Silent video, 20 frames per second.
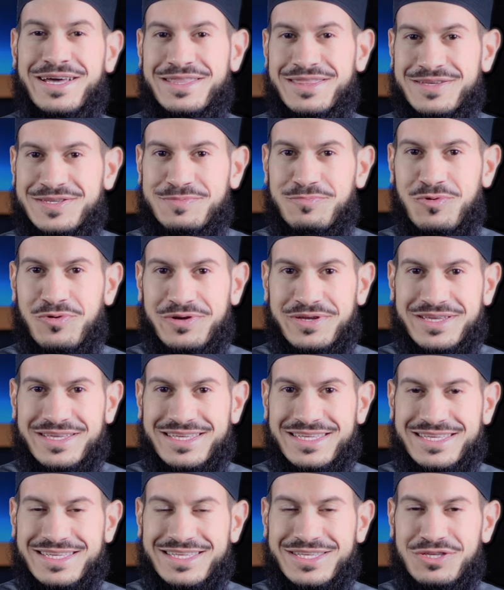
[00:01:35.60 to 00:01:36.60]
at this point,
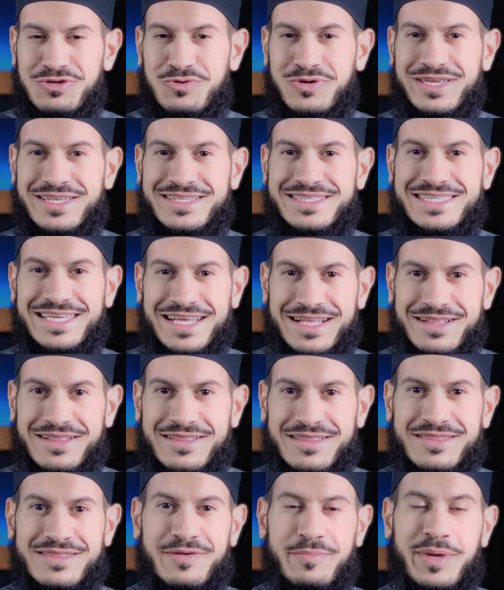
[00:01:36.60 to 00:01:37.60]
you can
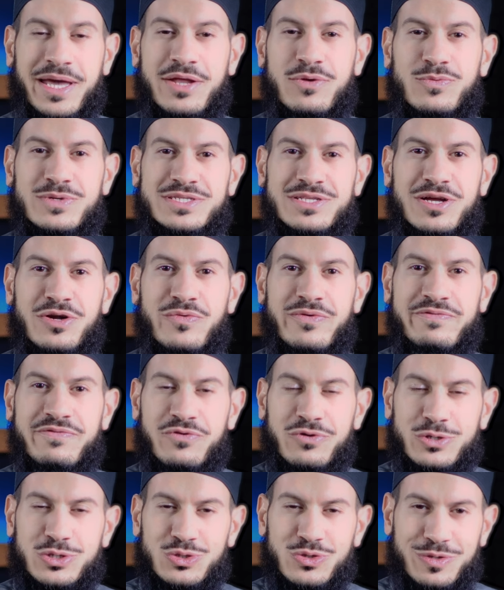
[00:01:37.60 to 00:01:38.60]
tell the man was not
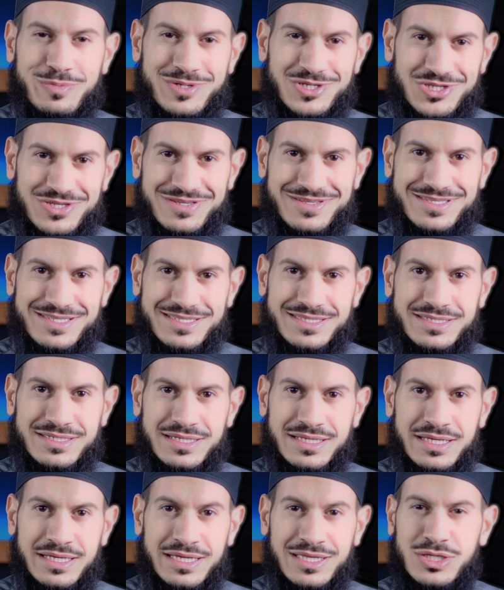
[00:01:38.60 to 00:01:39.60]
referring to the machines.
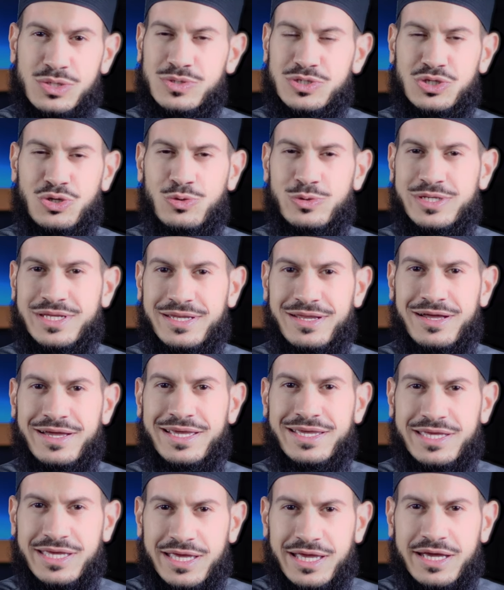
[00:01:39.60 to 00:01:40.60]
There was no
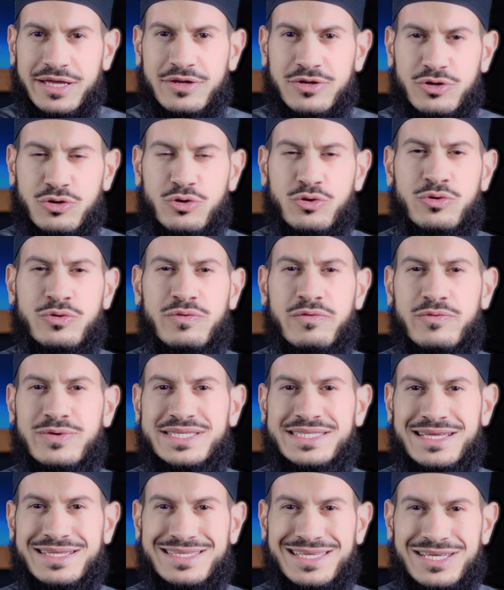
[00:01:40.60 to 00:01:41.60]
denying he had heard the
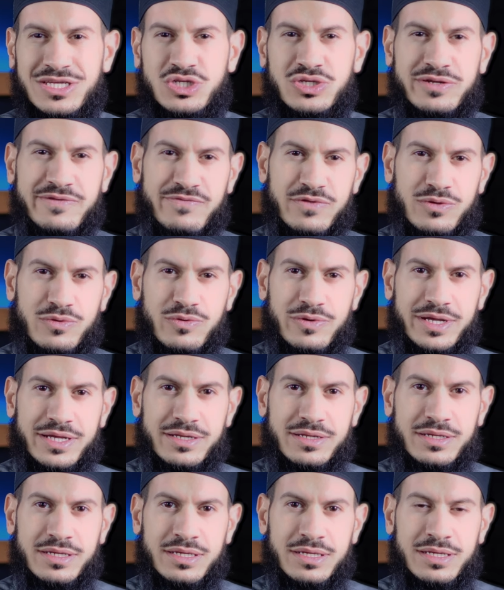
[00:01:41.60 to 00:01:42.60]
recitation of the
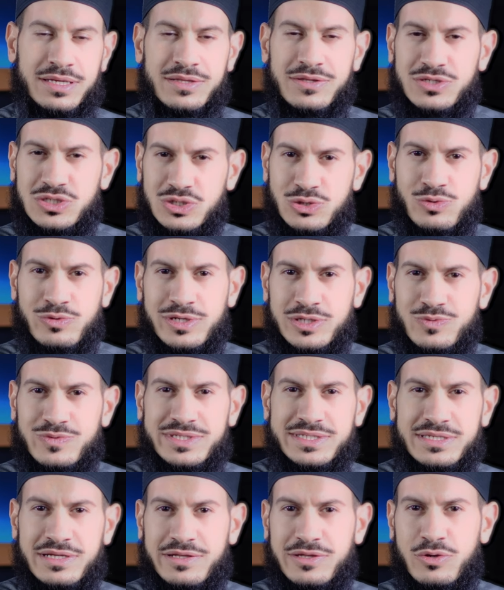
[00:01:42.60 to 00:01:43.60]
Quran. The student
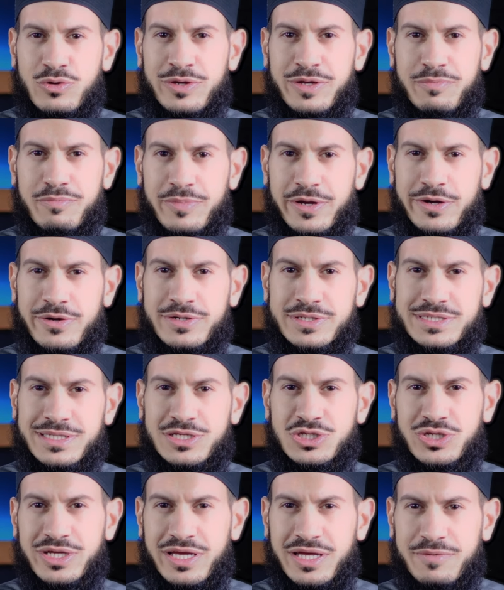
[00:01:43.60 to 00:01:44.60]
was a little embarrassed
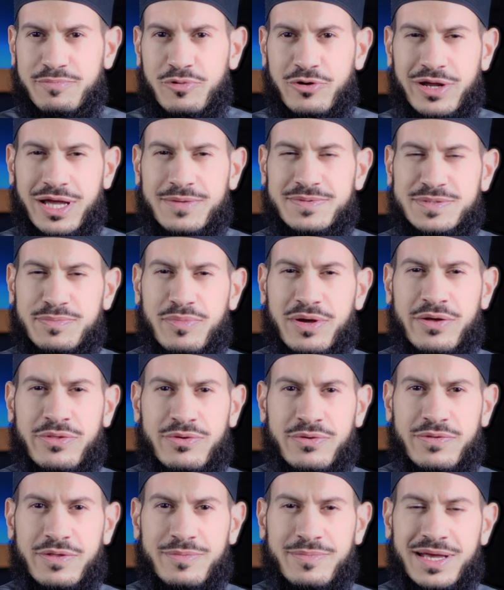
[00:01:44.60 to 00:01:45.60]
that she had perhaps
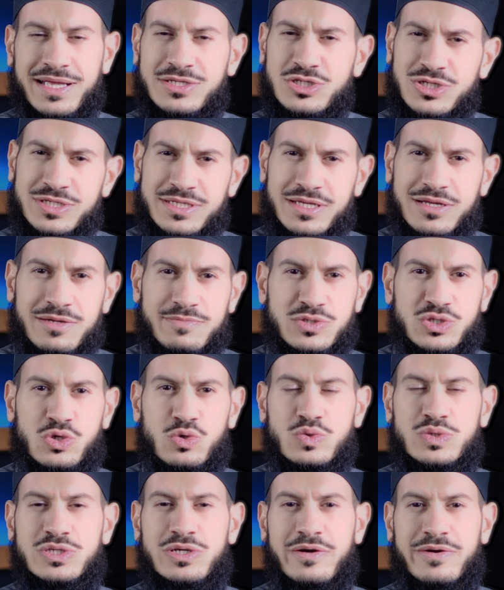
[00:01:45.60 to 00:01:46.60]
bothered the man. She said, "I'm
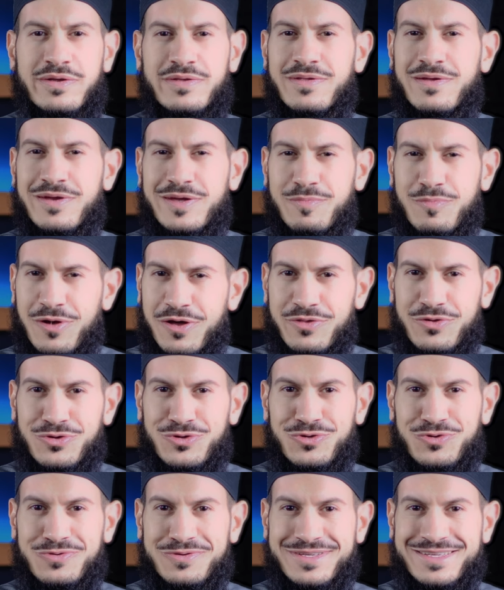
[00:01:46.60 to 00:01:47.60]
so sorry that I
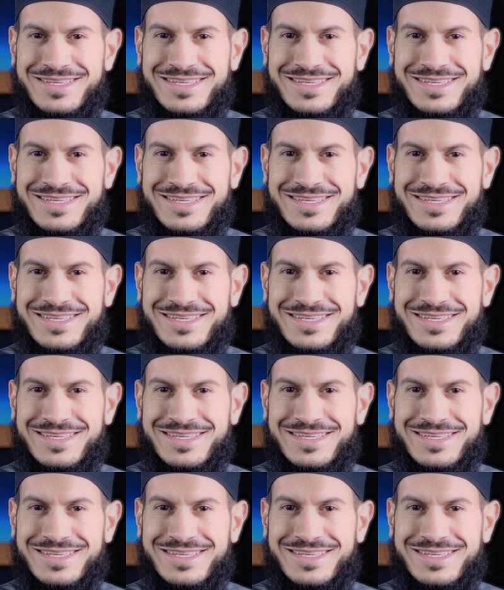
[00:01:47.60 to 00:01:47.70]
bothered you."